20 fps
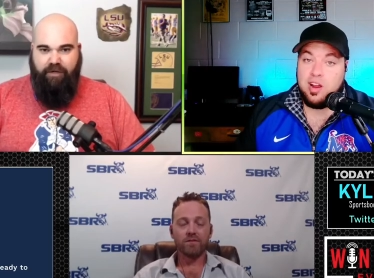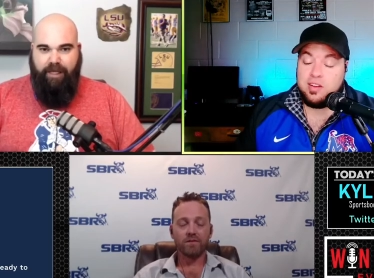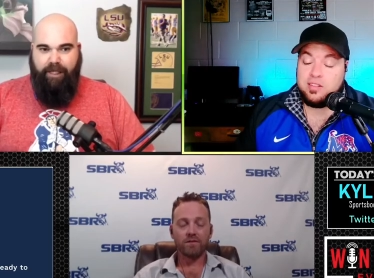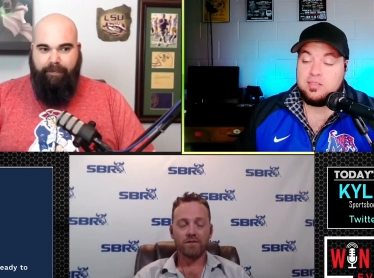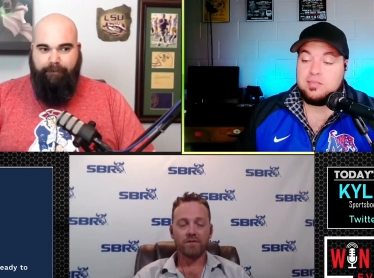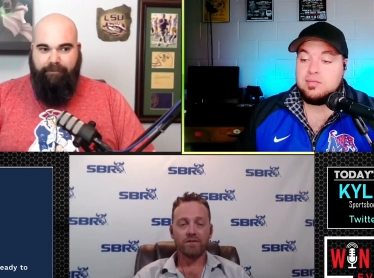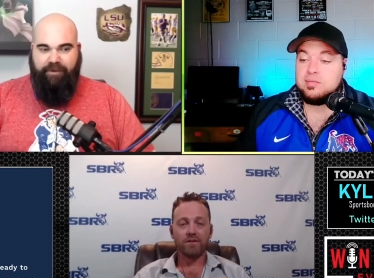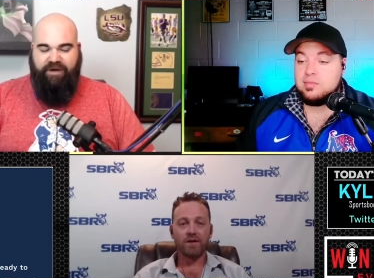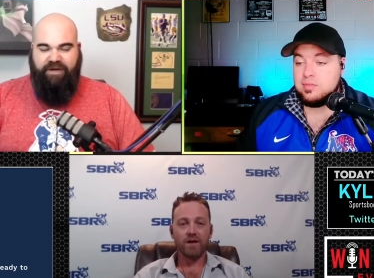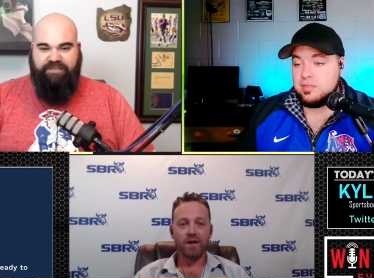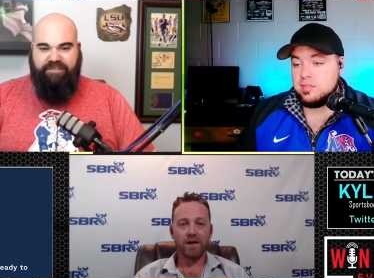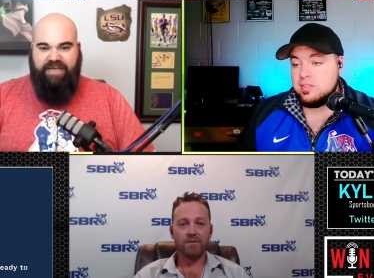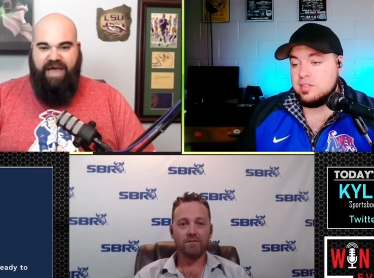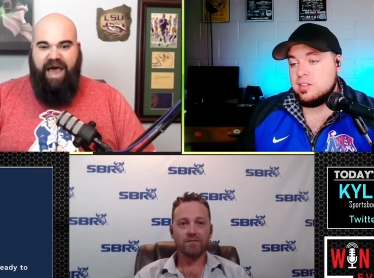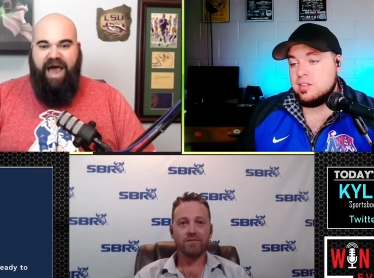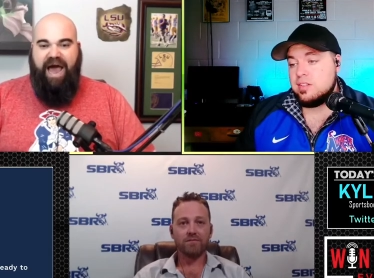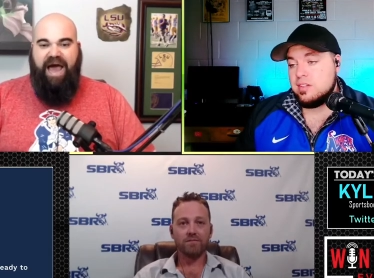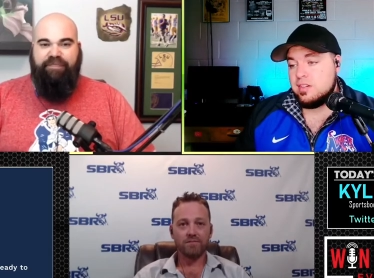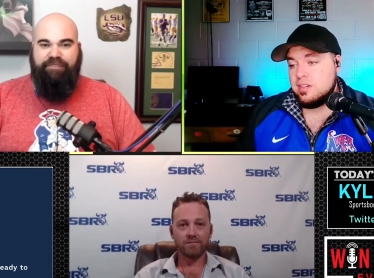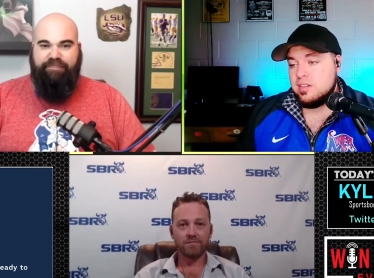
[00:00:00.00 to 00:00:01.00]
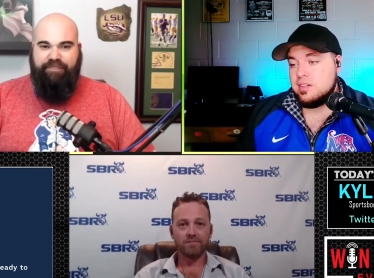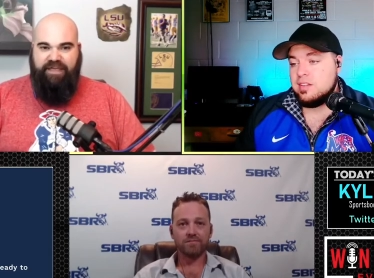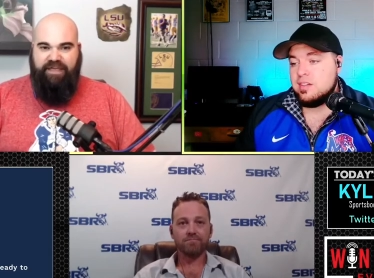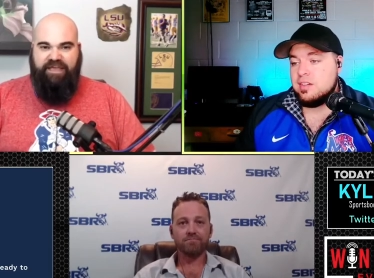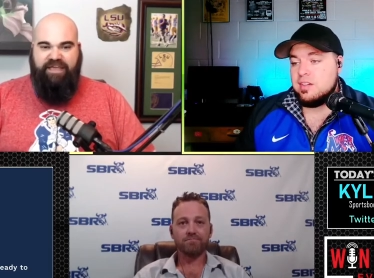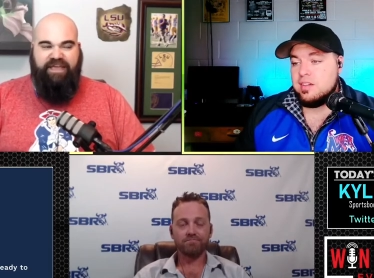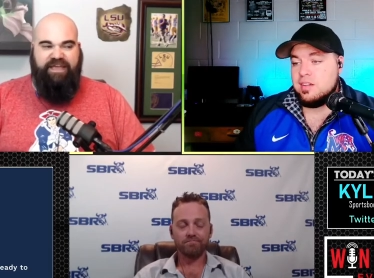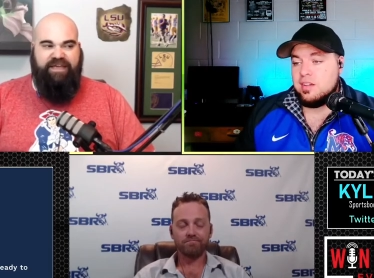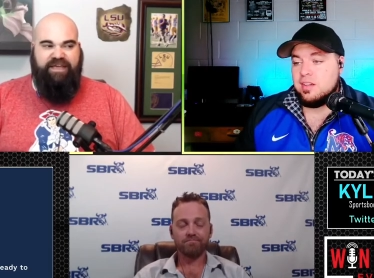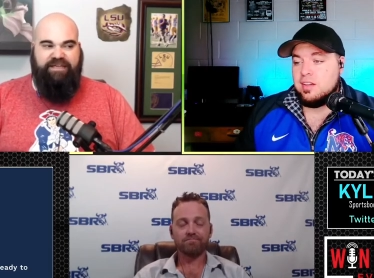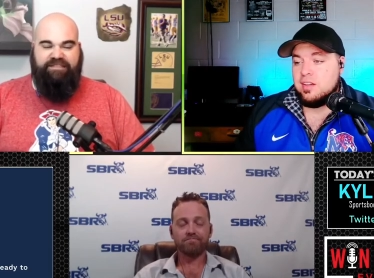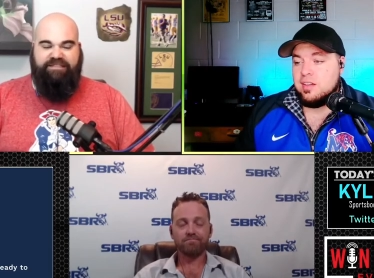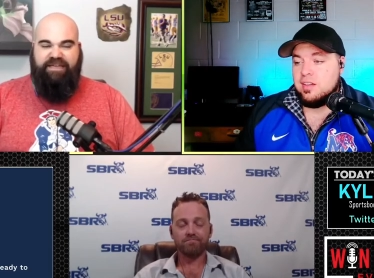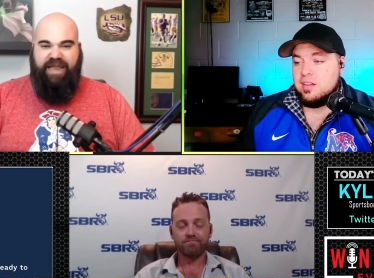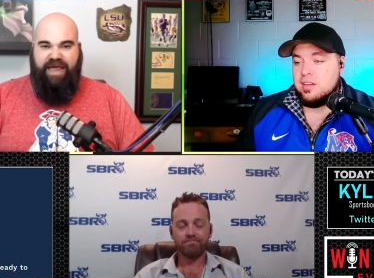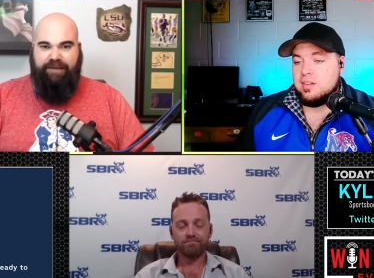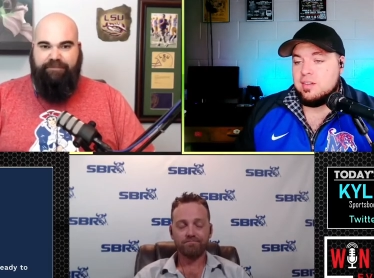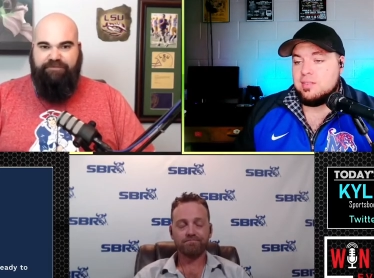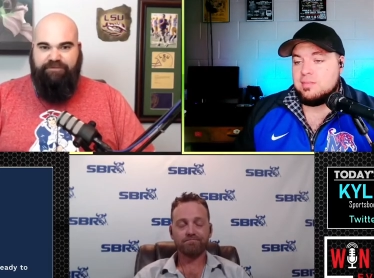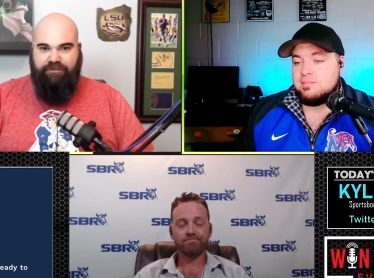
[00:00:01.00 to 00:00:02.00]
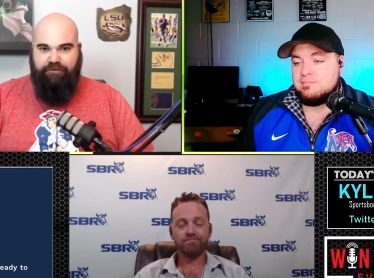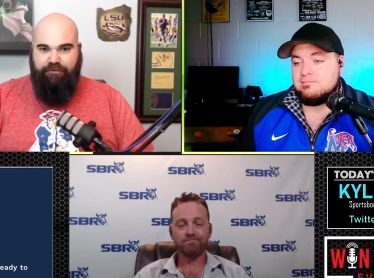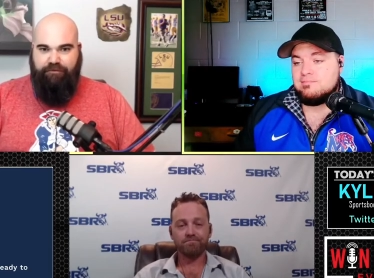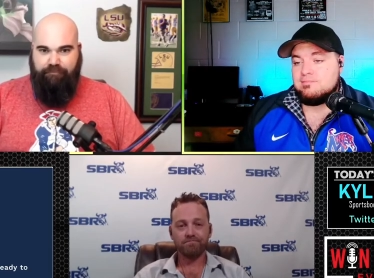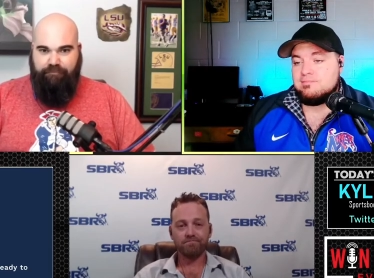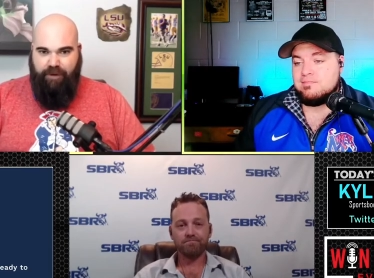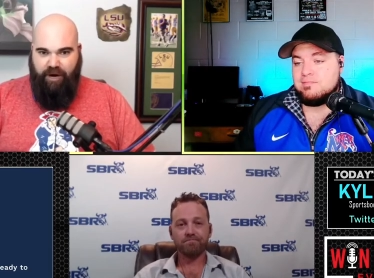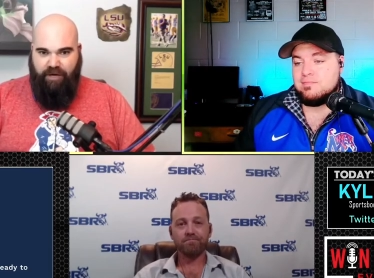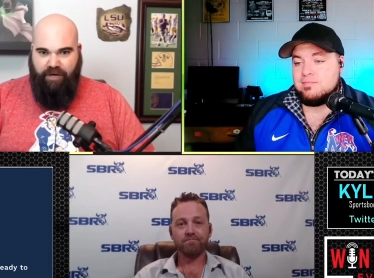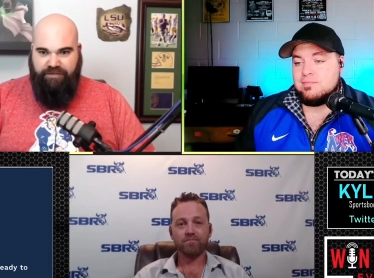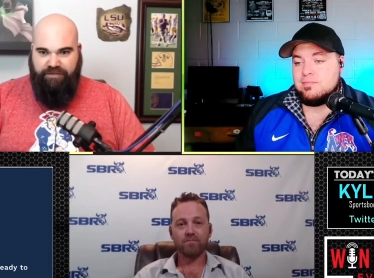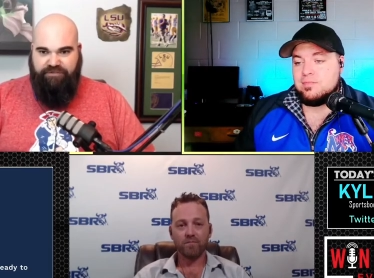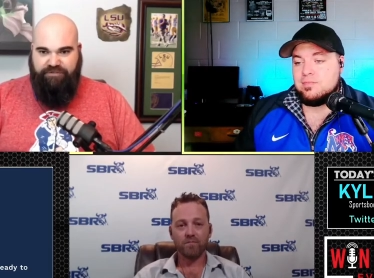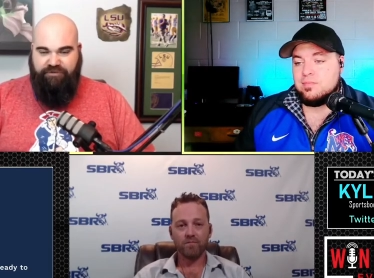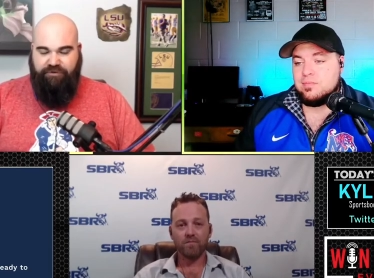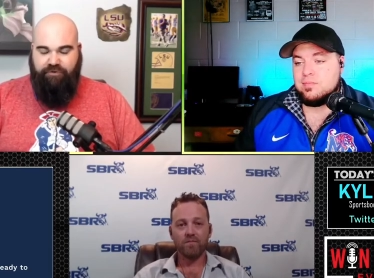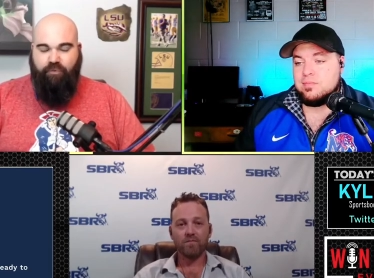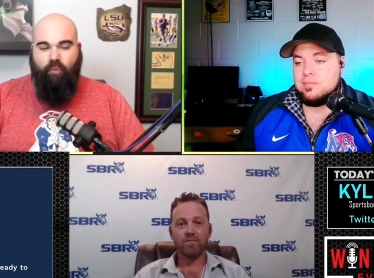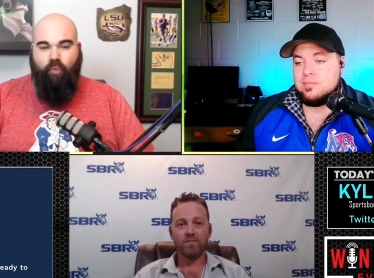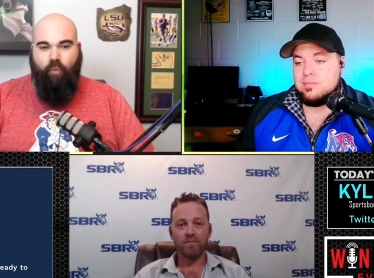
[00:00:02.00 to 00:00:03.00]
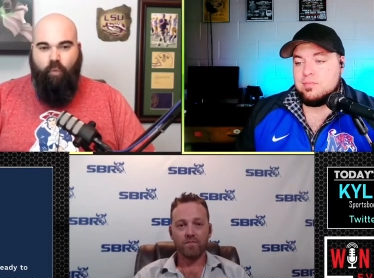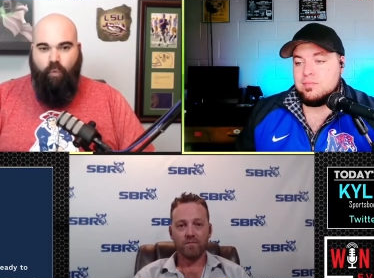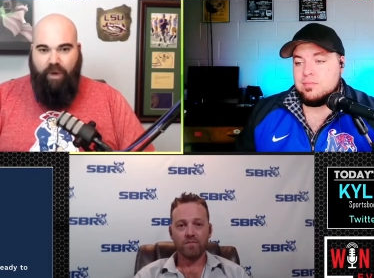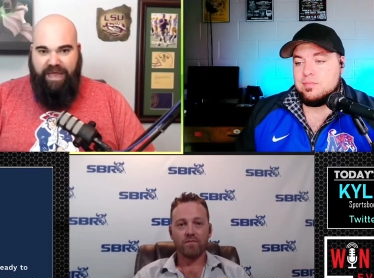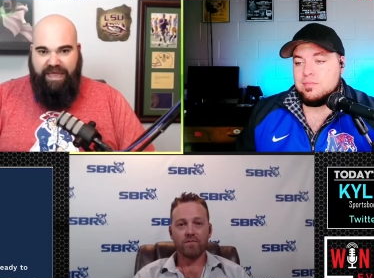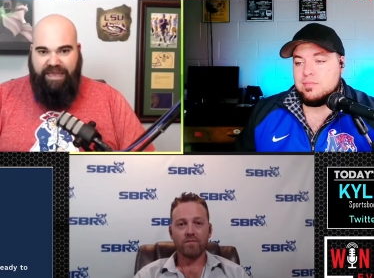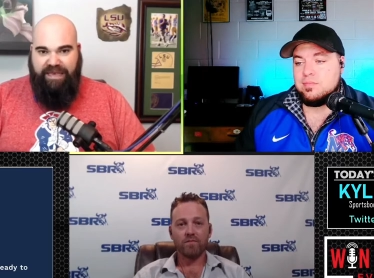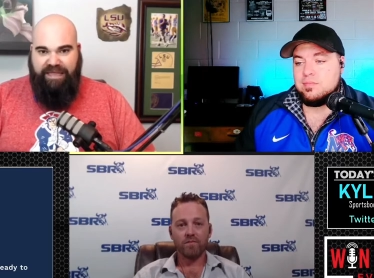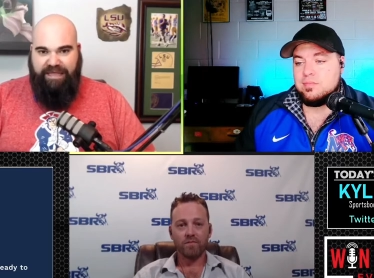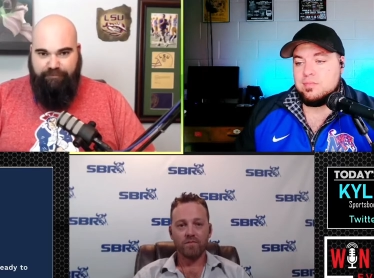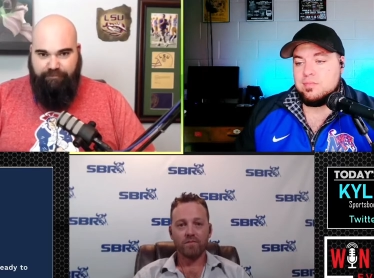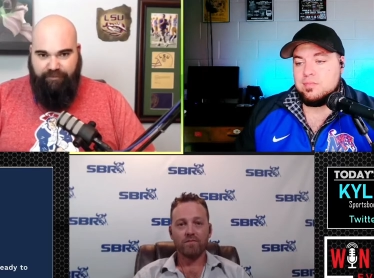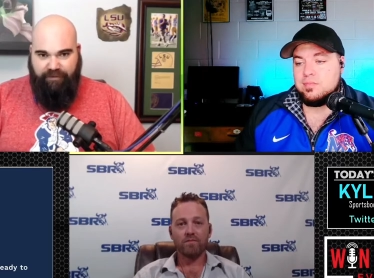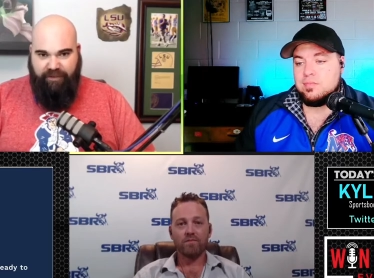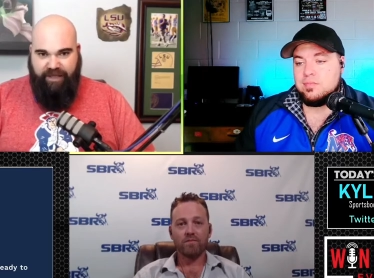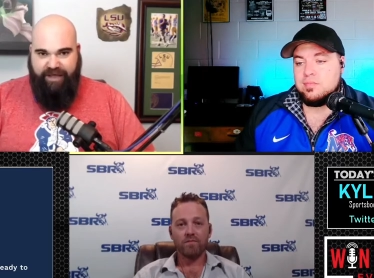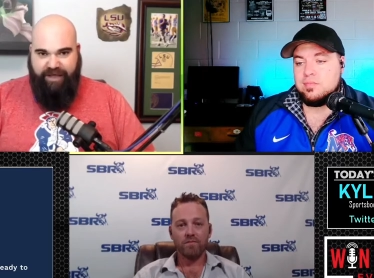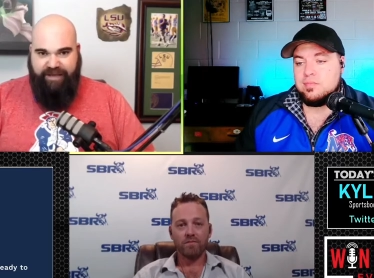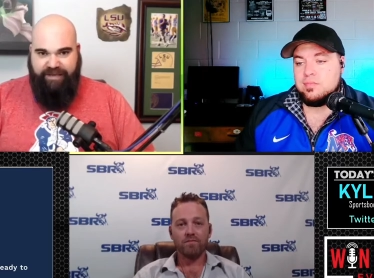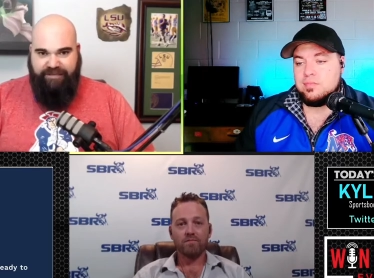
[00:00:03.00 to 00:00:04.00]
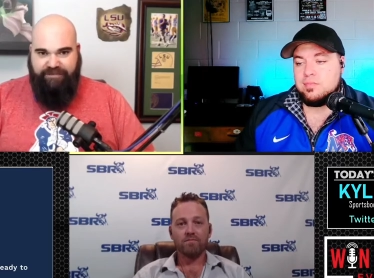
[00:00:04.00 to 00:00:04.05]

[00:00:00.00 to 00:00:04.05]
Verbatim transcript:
Speaker 1: Because yeah. I think he is an absolute monster when he plays.